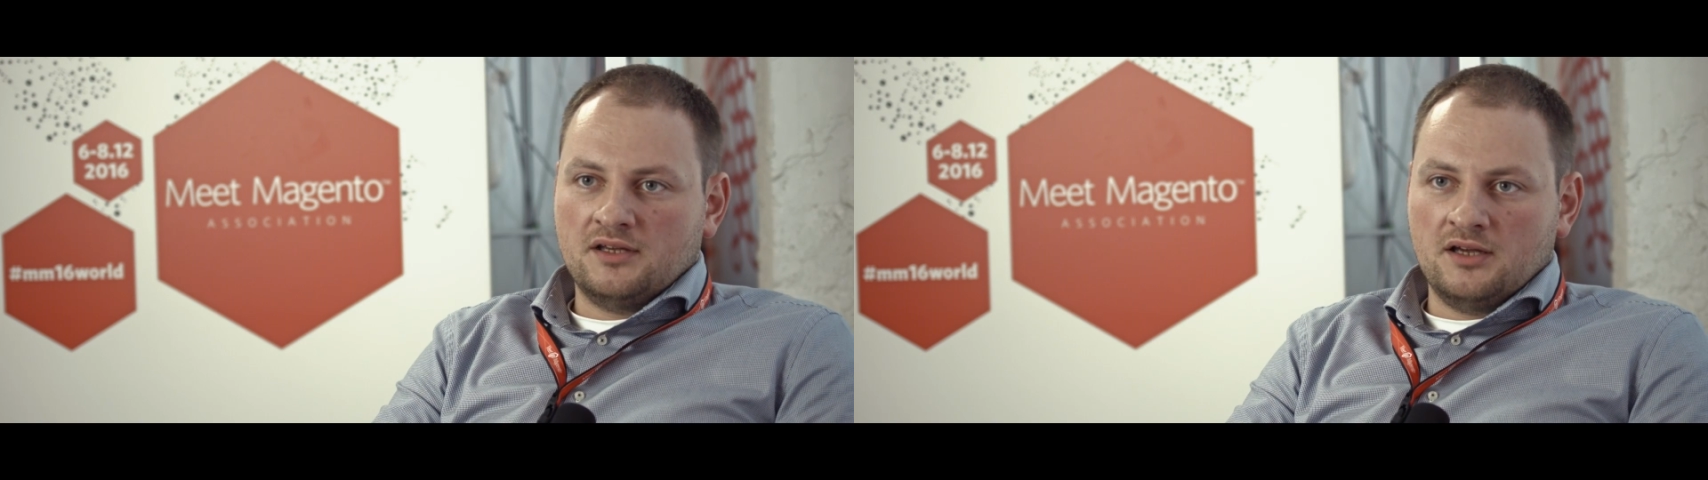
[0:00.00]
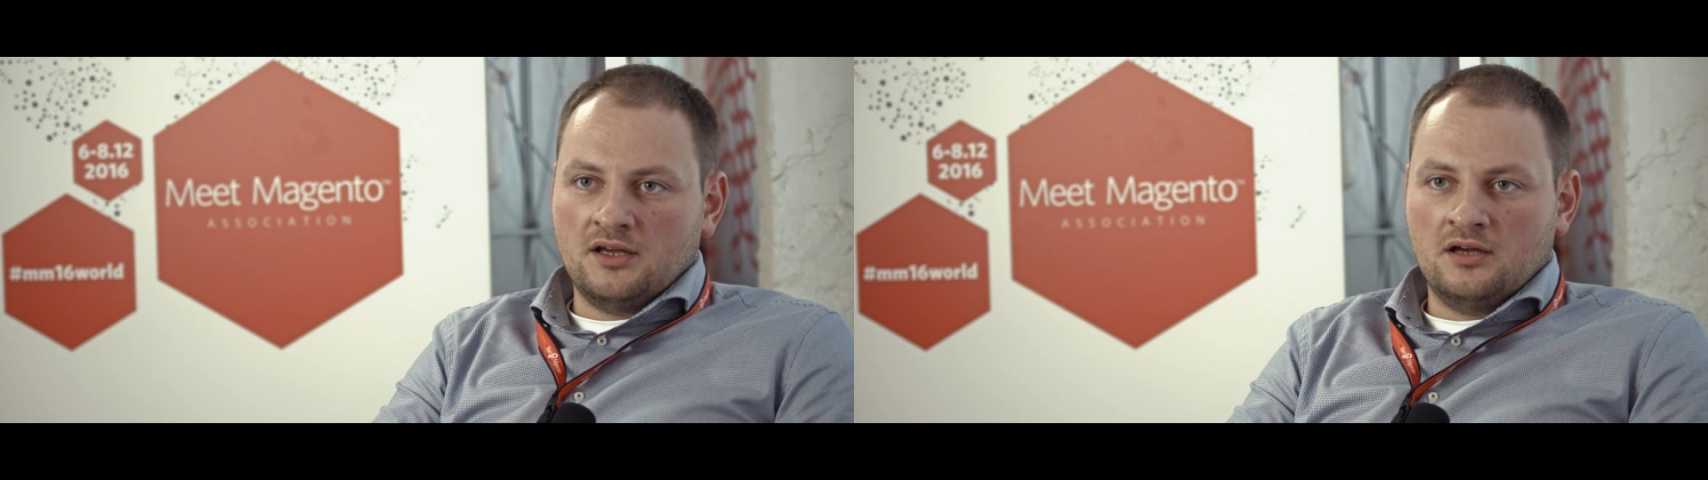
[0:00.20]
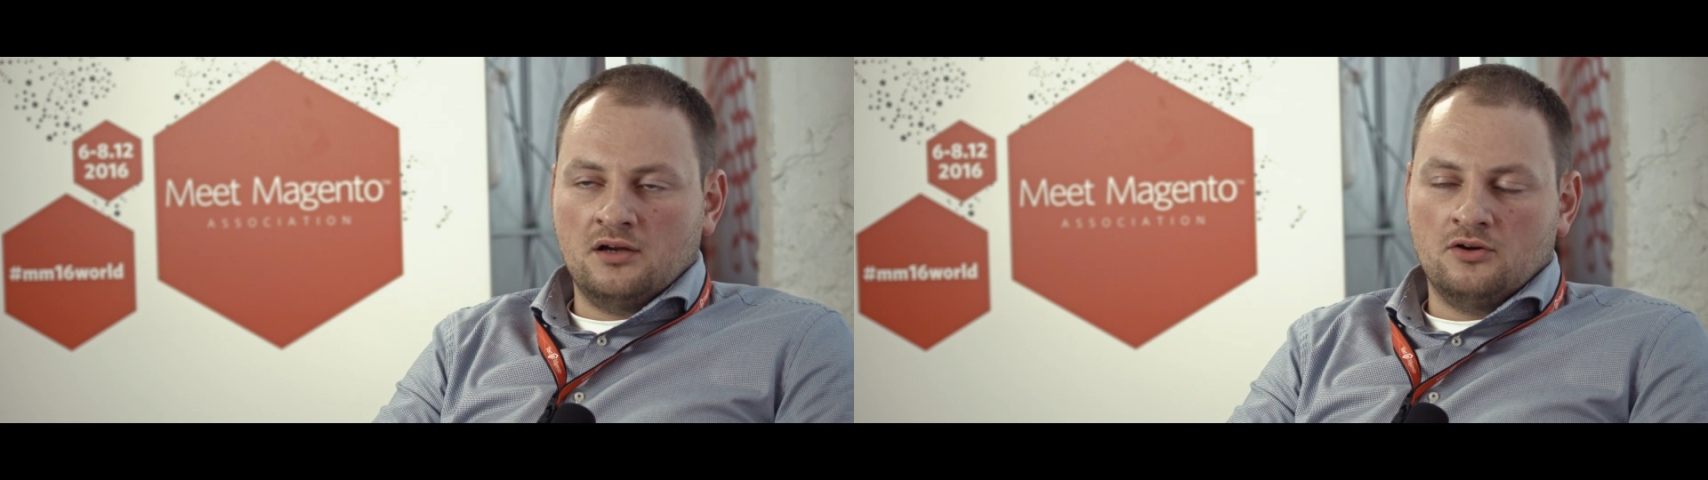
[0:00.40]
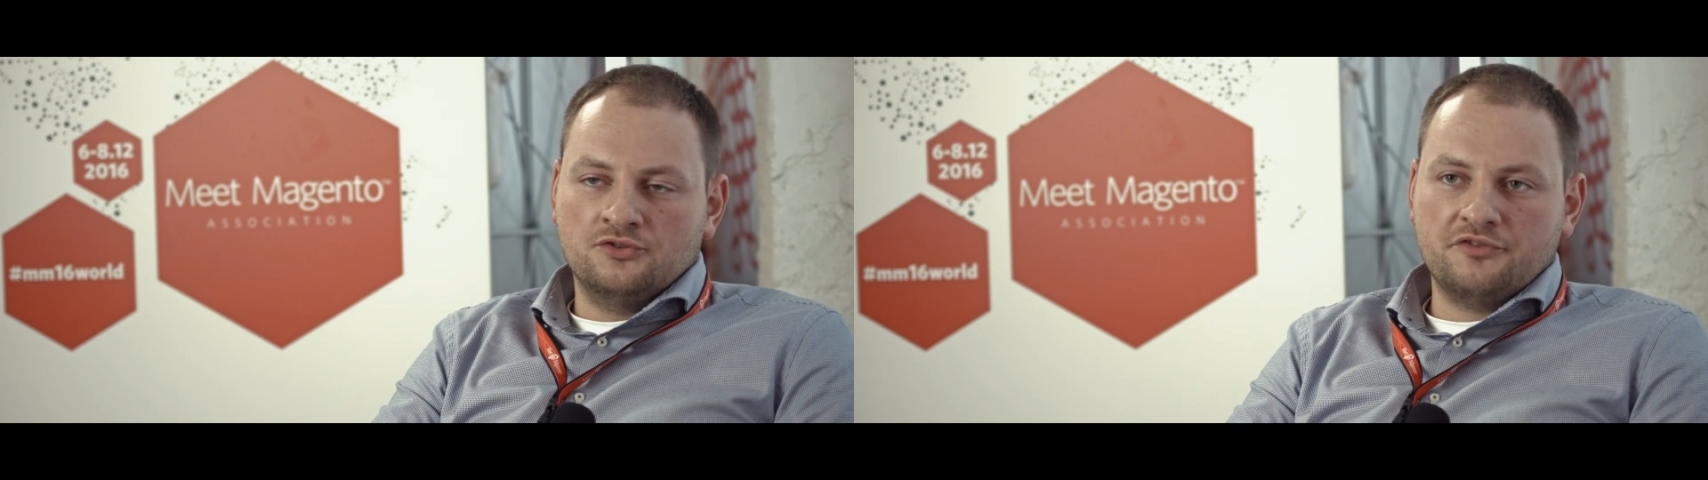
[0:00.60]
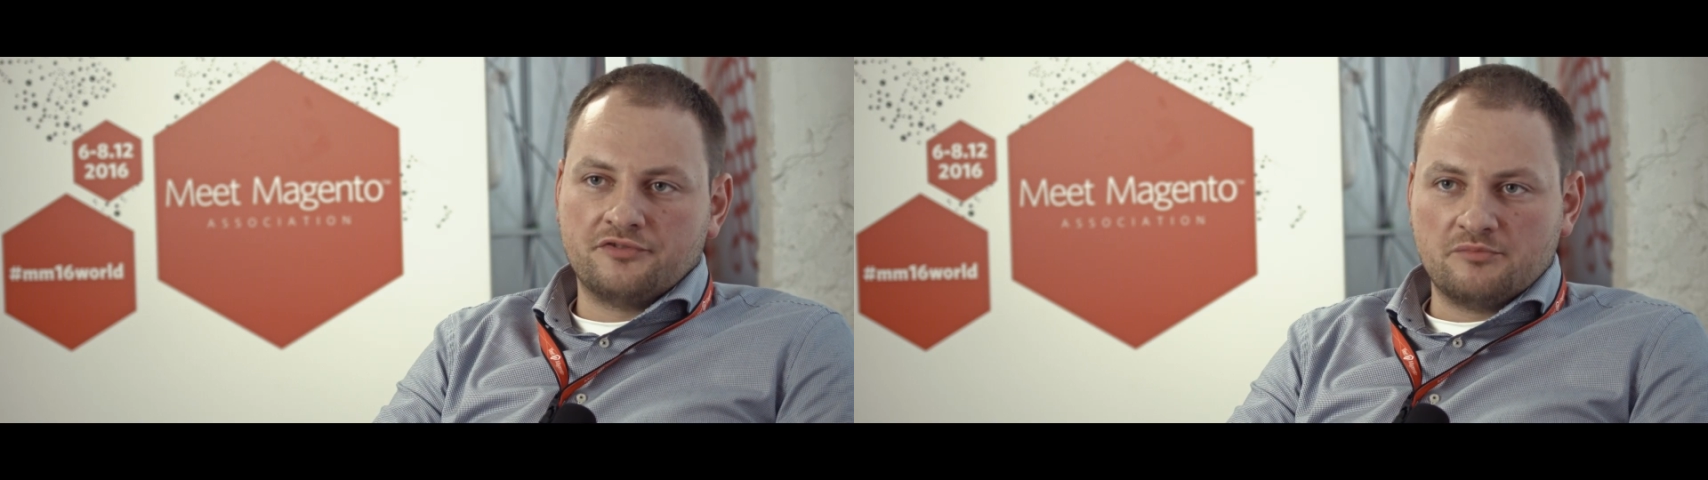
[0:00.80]

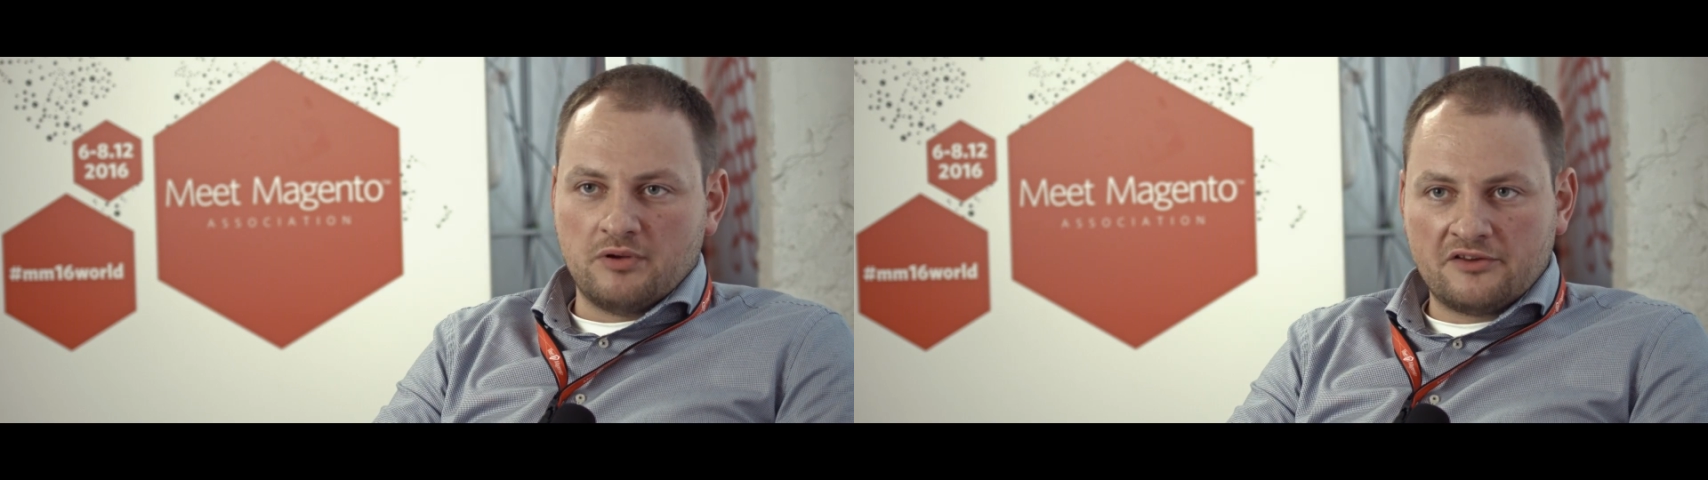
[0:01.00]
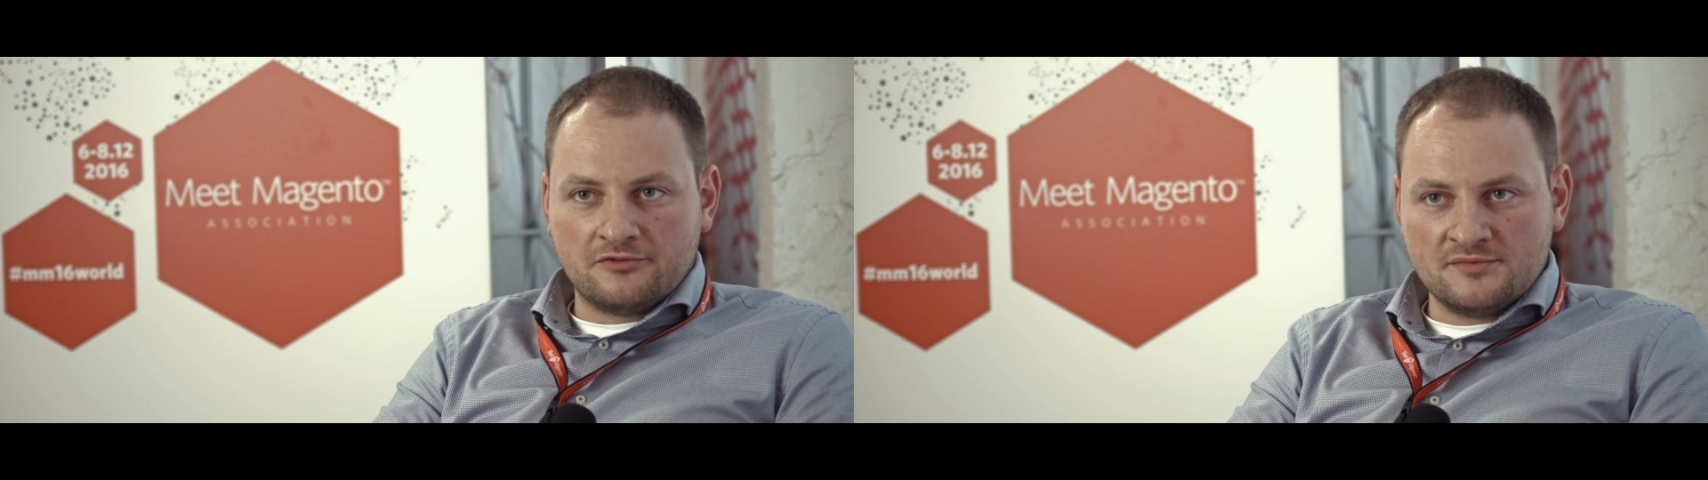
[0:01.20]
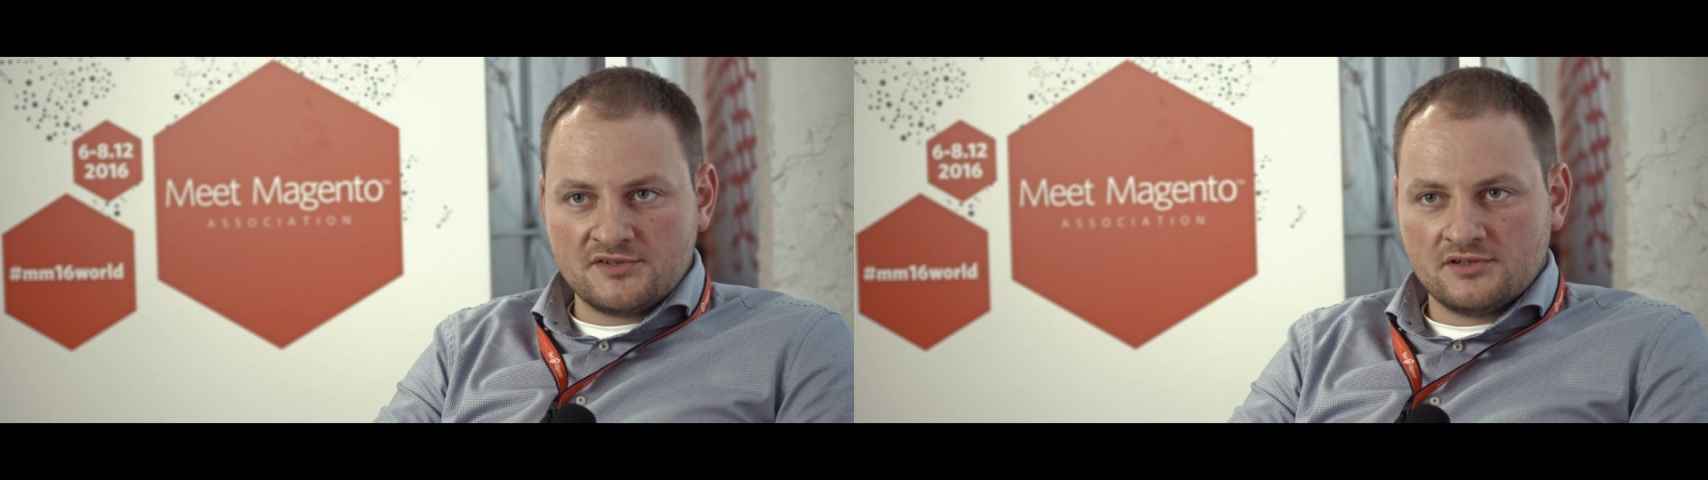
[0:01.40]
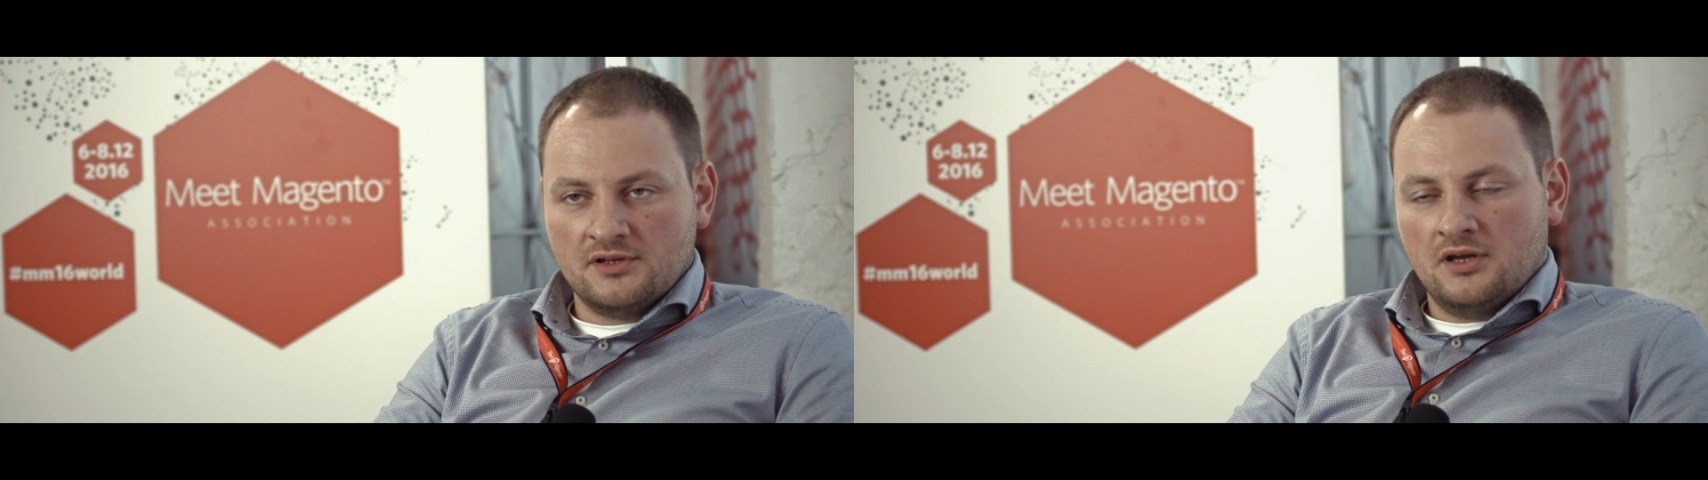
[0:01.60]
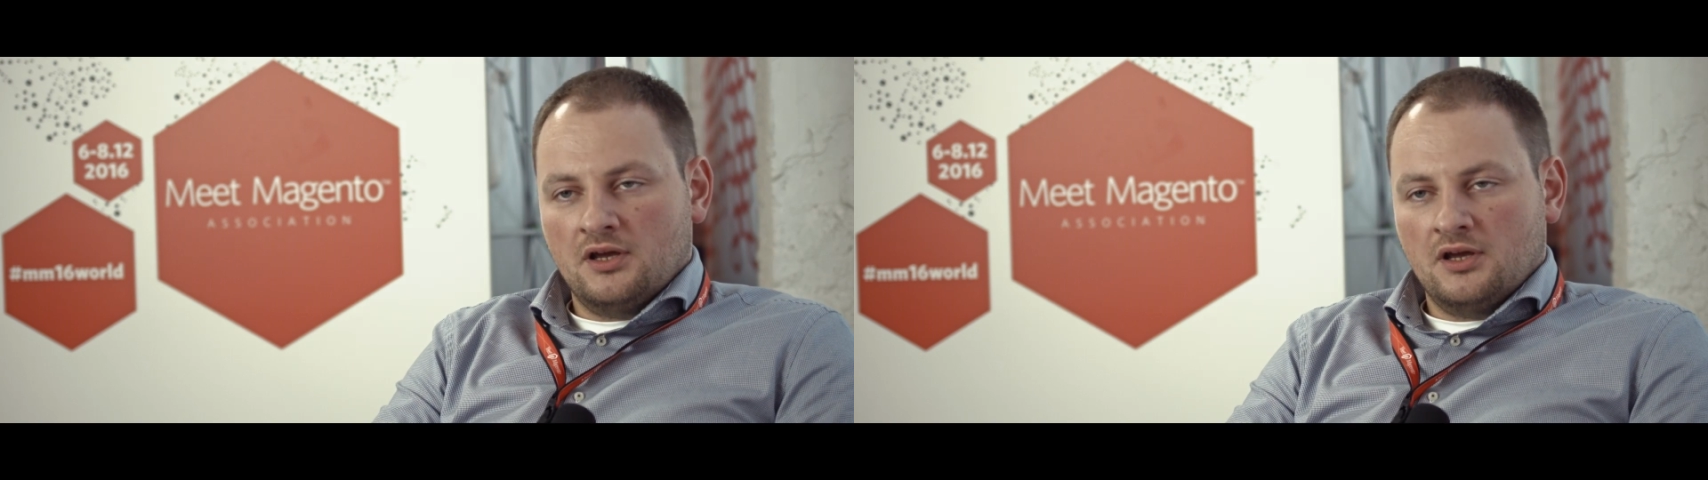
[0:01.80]
on different platforms.